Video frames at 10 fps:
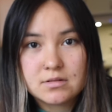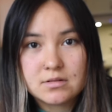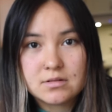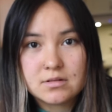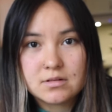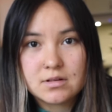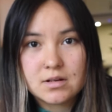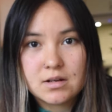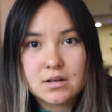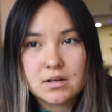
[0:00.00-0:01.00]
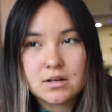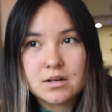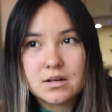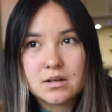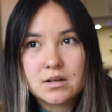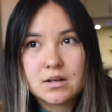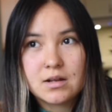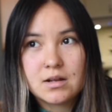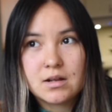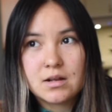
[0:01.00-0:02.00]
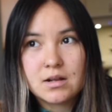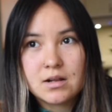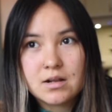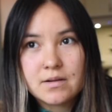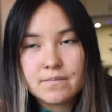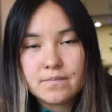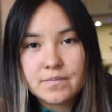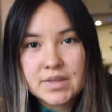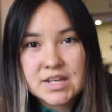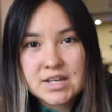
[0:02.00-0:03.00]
Nobody speaks.